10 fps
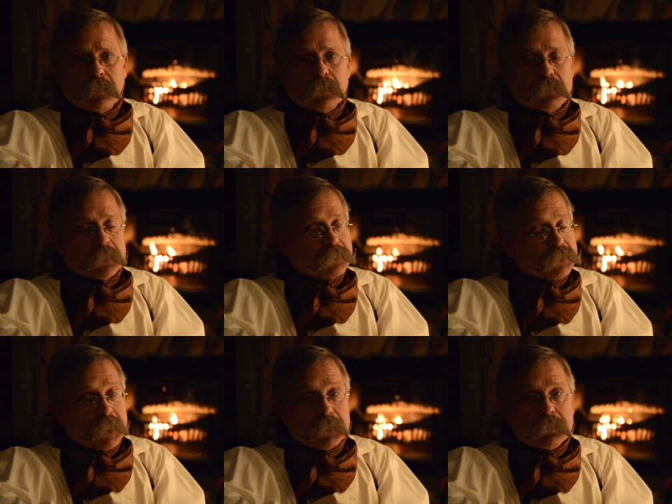Well, there's
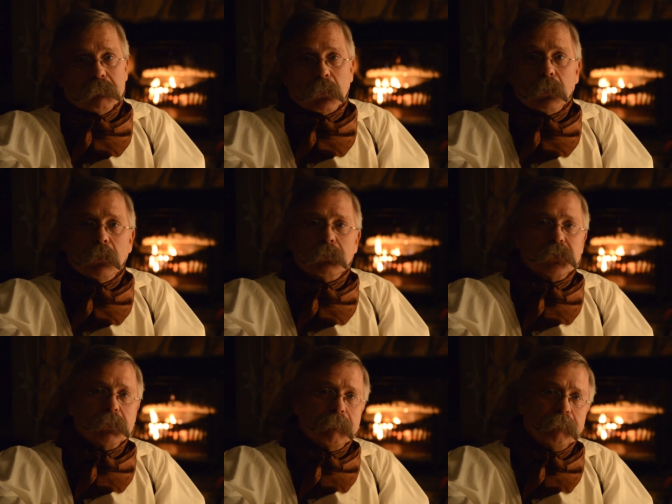nothing more
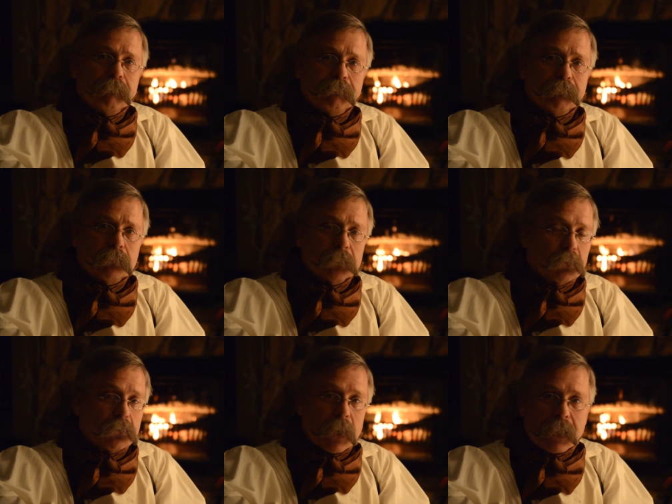lonesome,
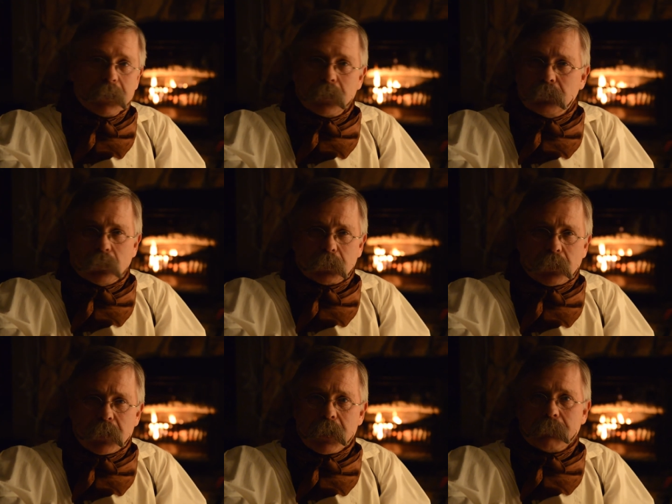nor ragged, nor
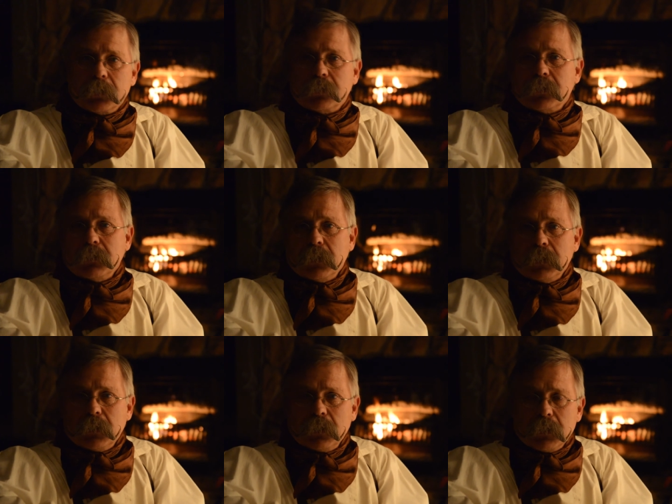cramped,
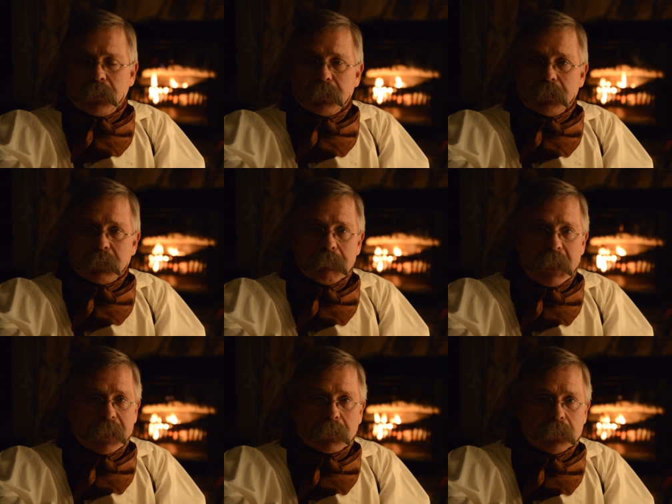than a
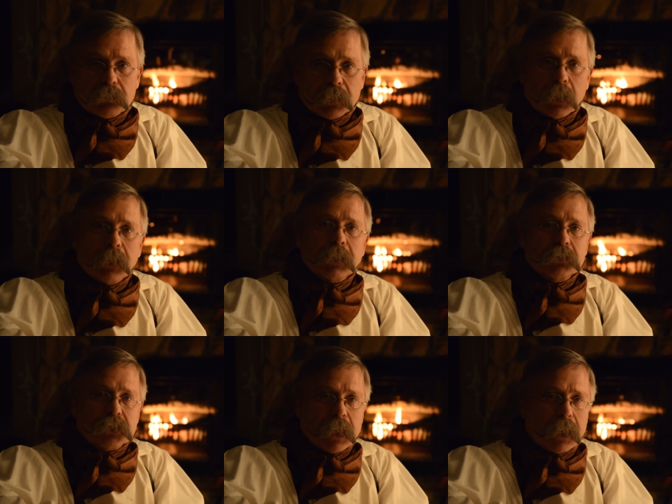backcountry line
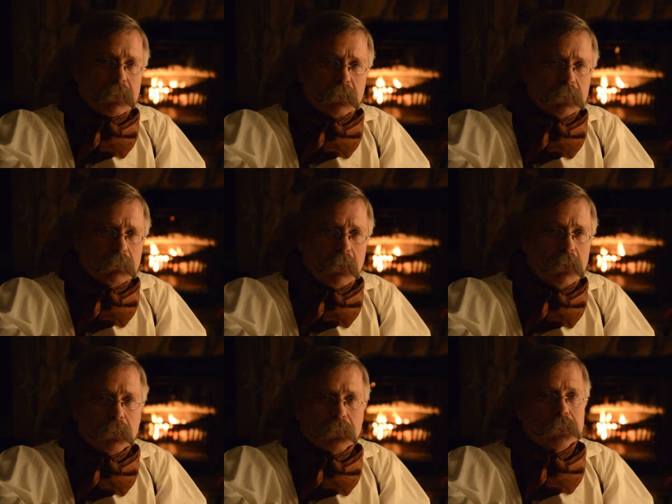shack on a
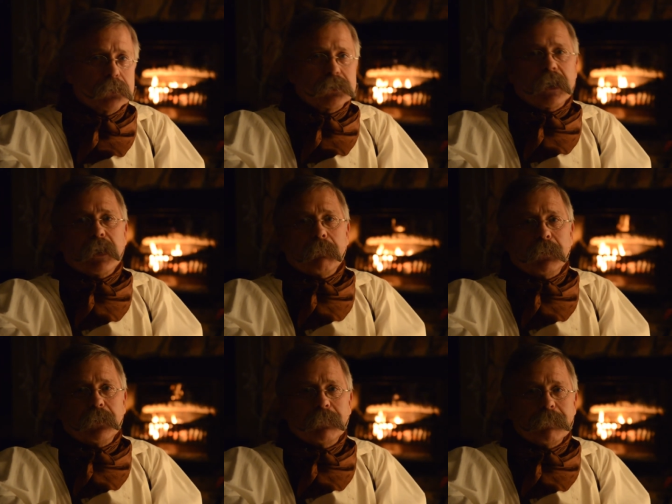long winter's camp.
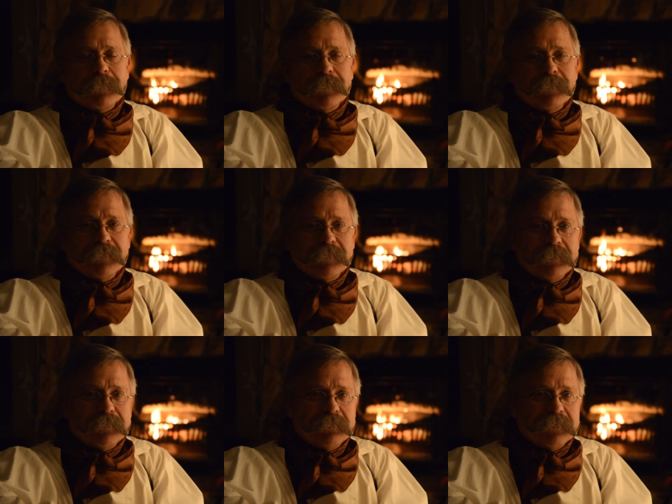
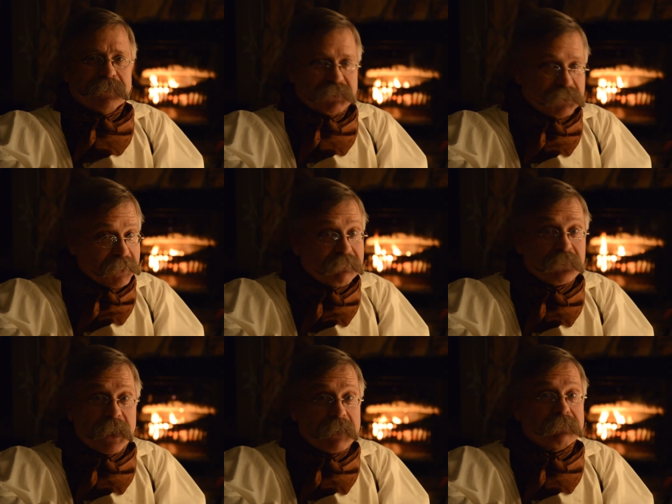Except for
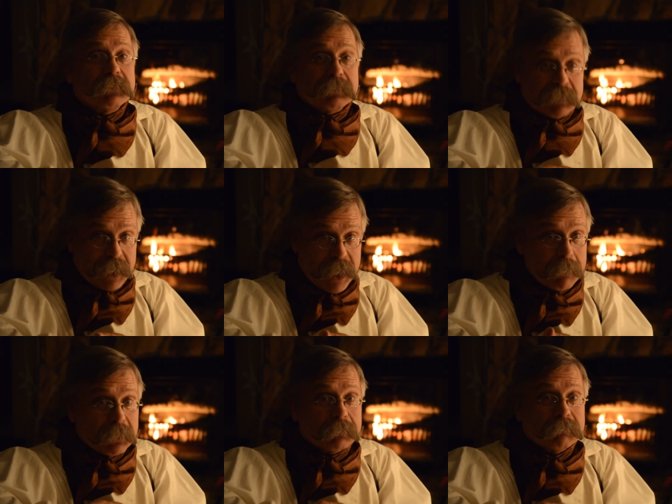that
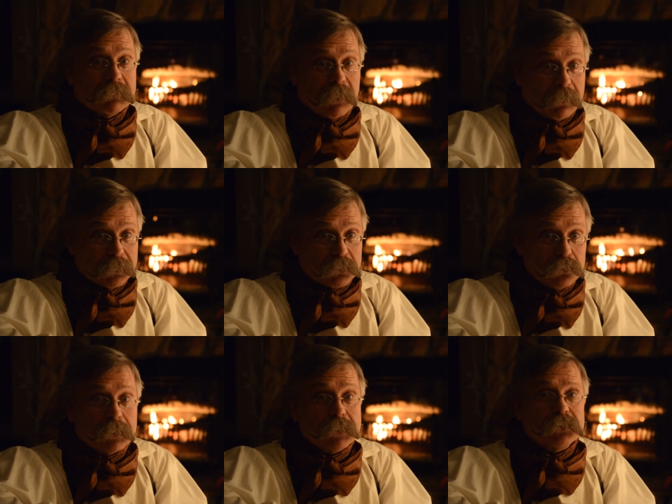cabin on the
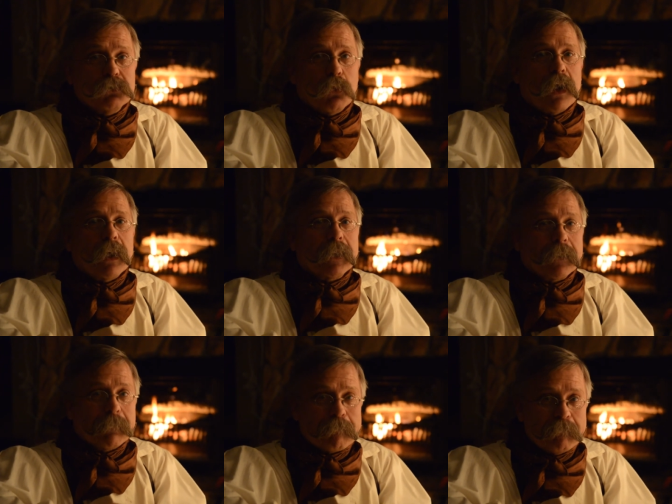Too Lazy Y
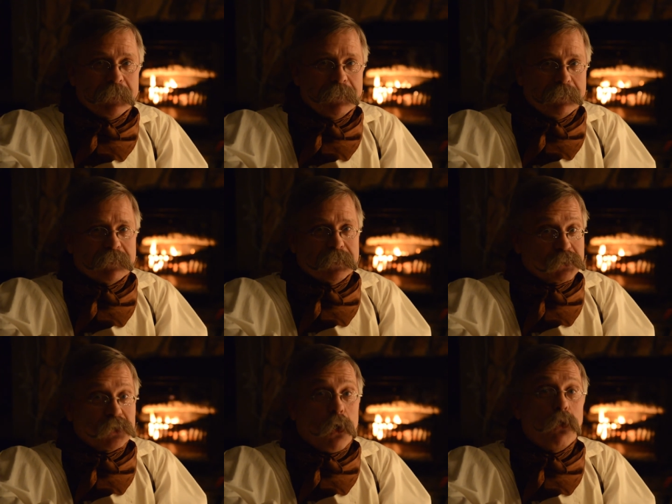
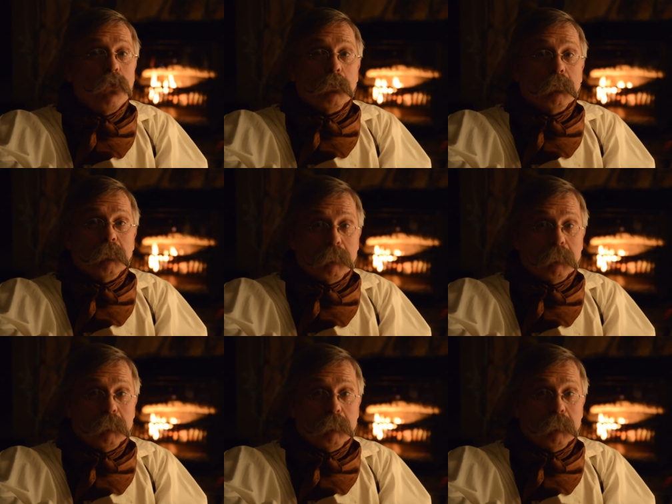that's home